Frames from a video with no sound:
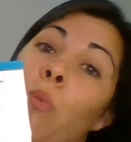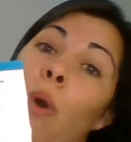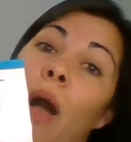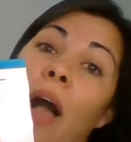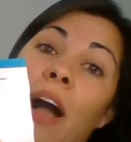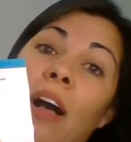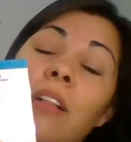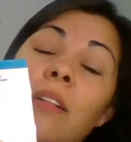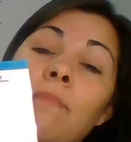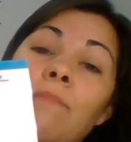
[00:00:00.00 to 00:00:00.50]

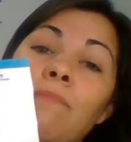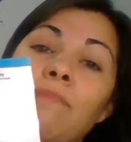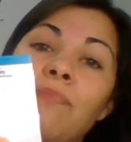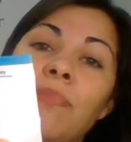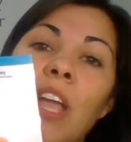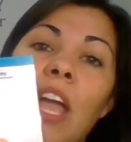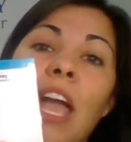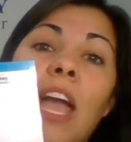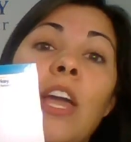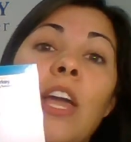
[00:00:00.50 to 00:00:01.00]
well
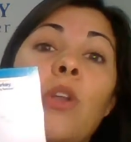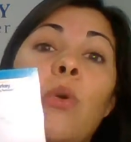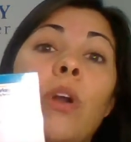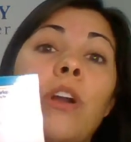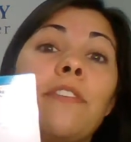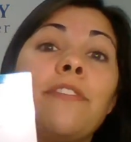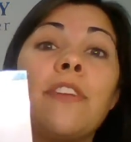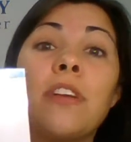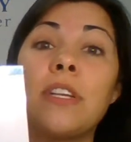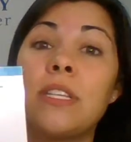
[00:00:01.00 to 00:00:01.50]
in
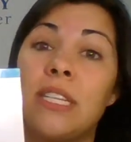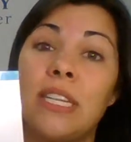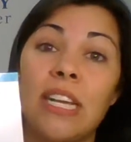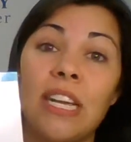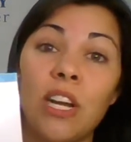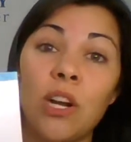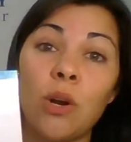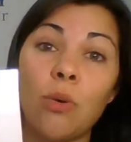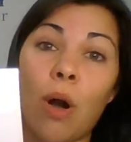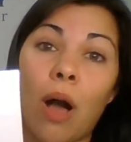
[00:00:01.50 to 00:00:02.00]
order for us to
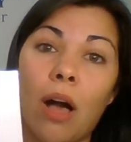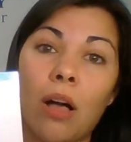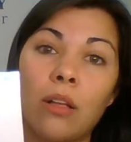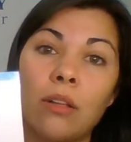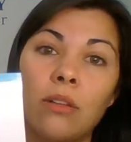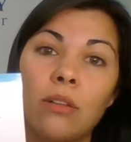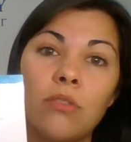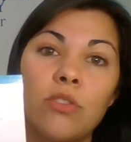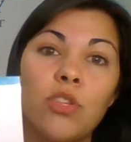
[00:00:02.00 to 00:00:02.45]
hear well.